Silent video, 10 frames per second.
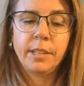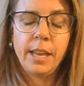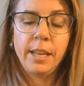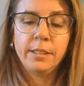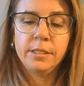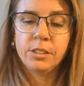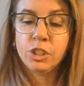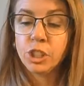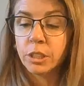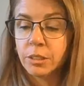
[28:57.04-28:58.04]
and
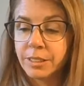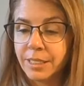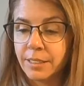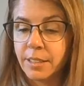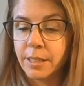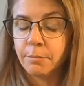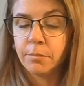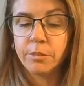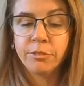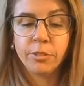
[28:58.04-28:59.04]
shielding
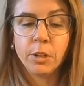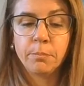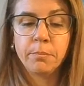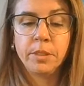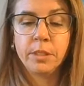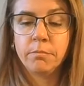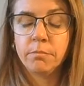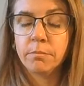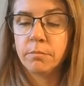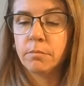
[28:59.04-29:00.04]
them from
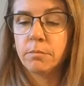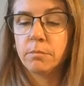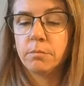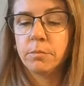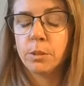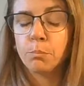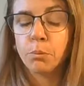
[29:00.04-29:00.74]
the